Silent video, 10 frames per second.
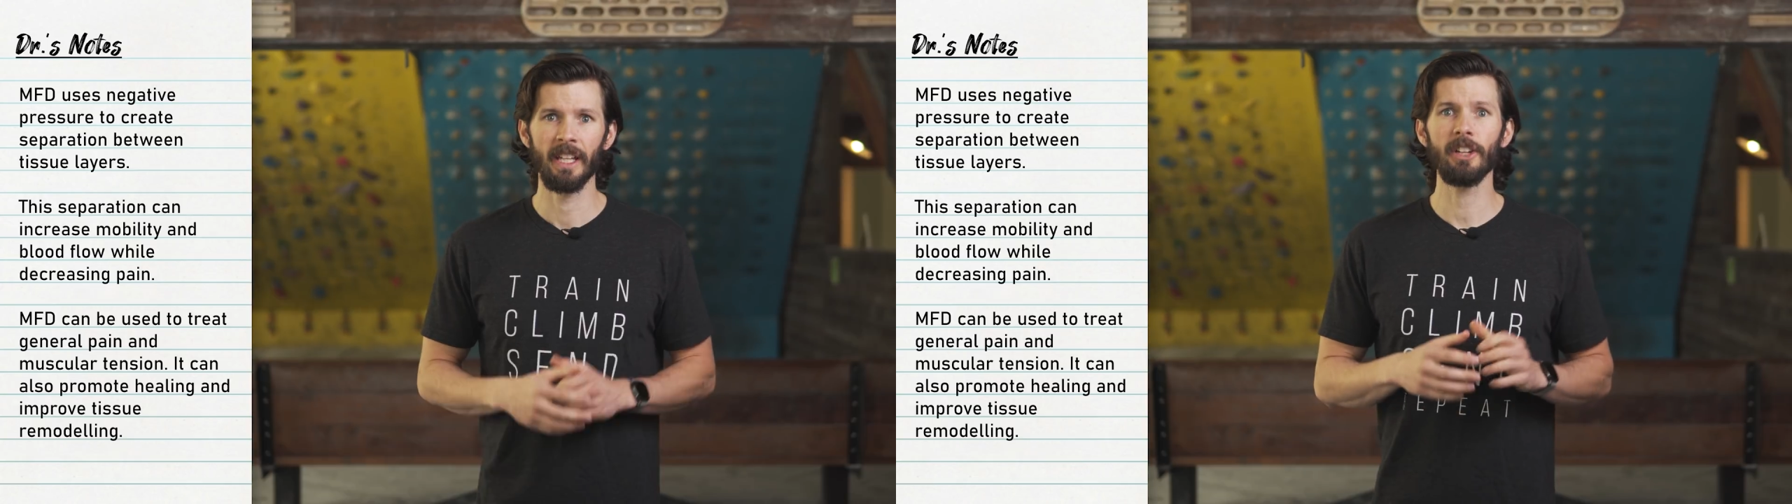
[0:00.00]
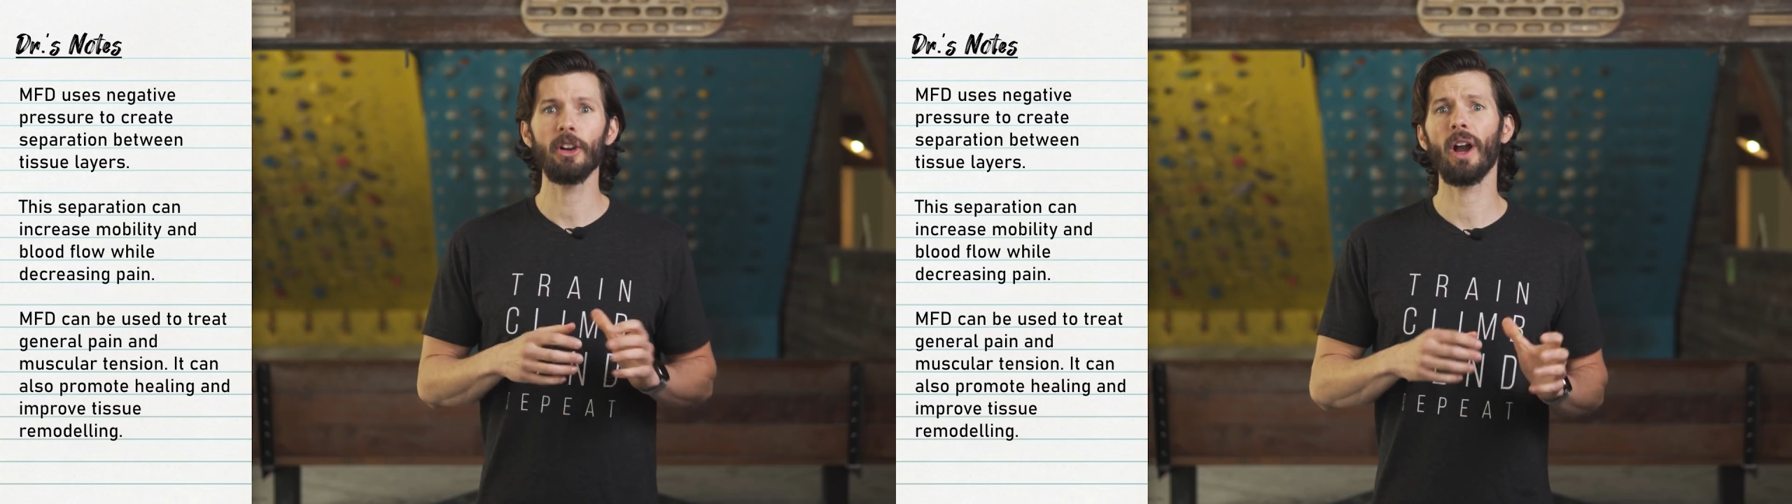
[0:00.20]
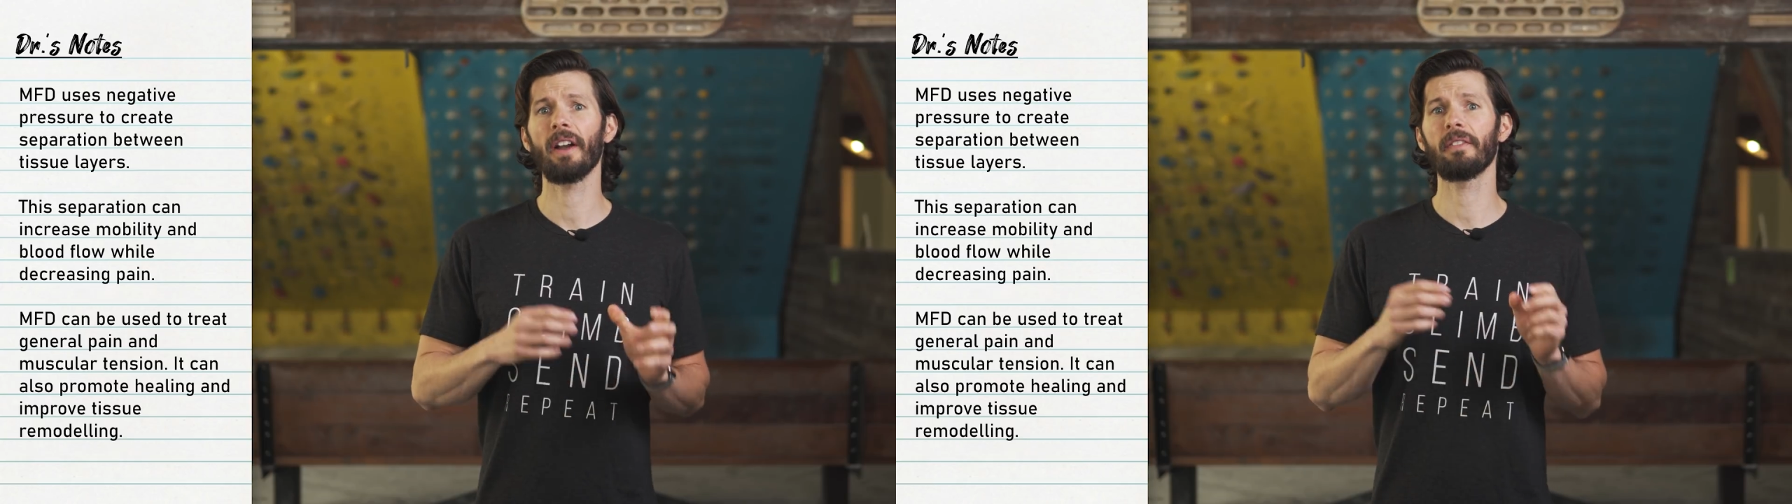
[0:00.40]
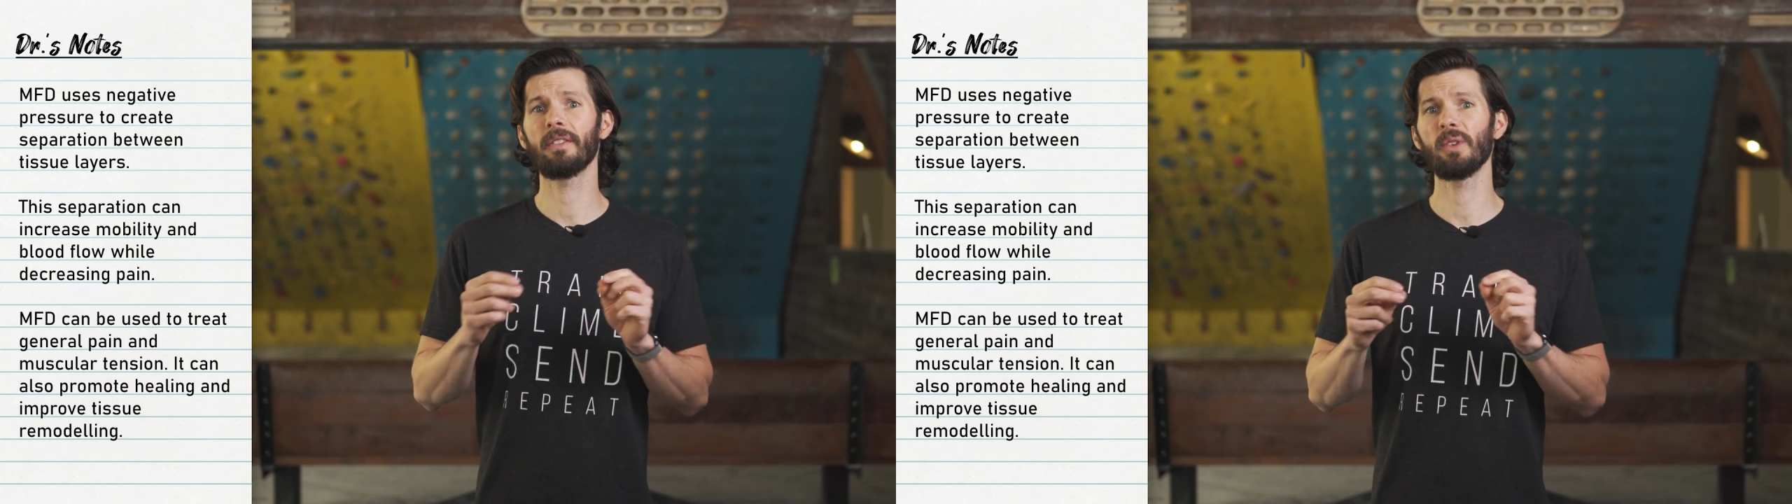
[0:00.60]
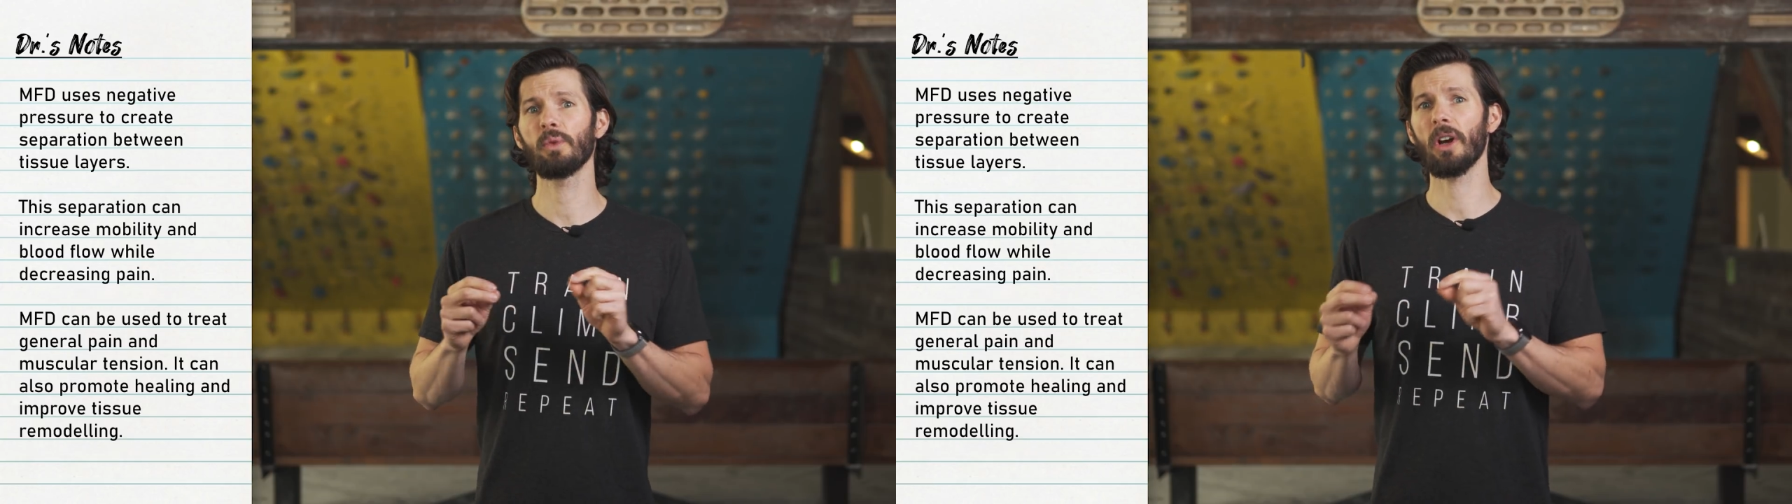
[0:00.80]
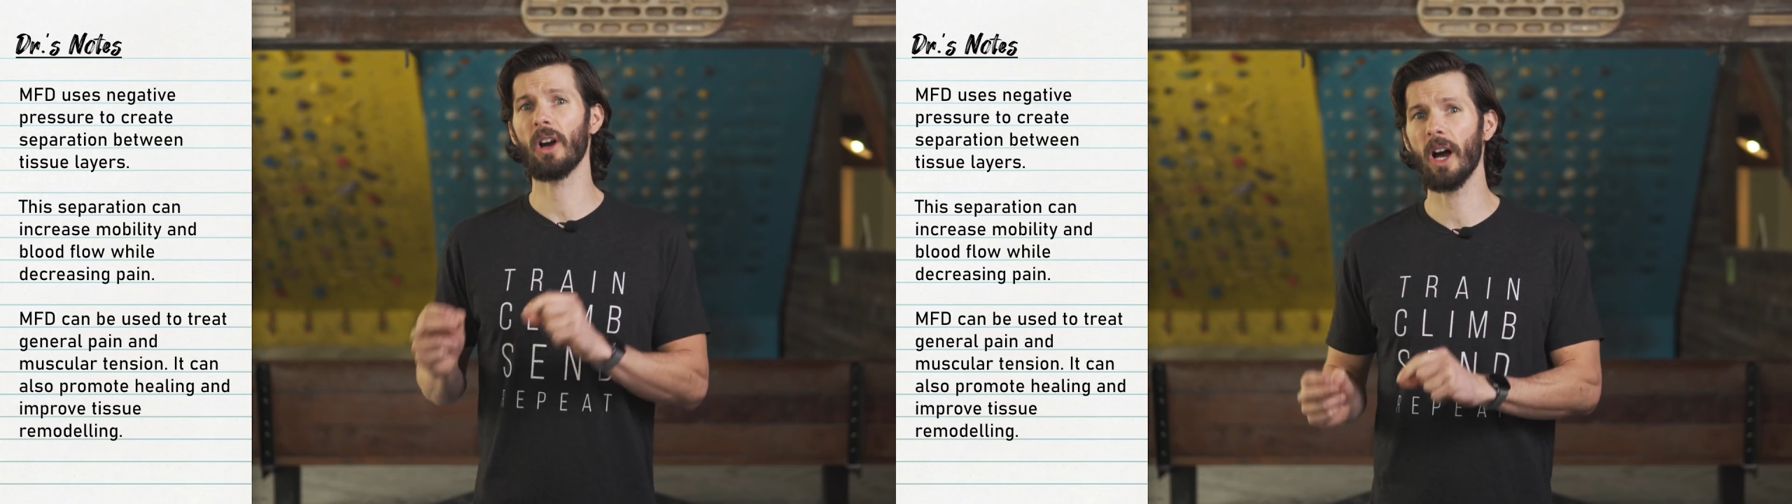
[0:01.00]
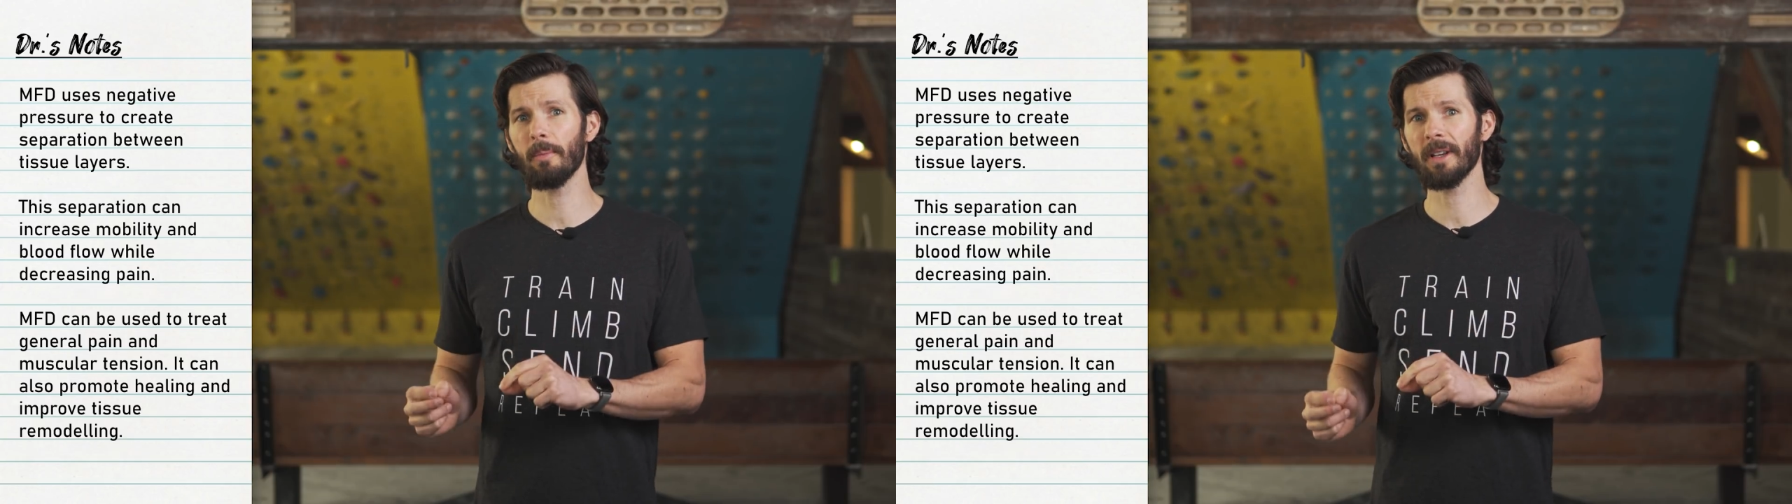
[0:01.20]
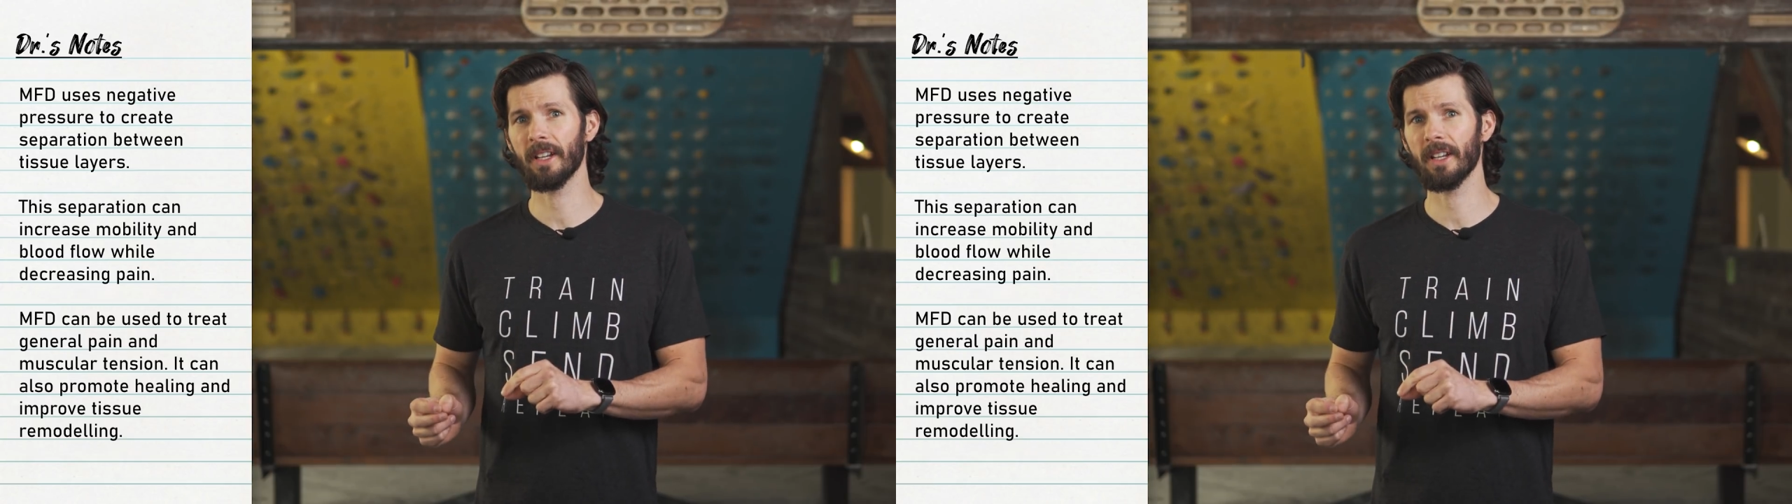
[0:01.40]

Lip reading: Here are a few common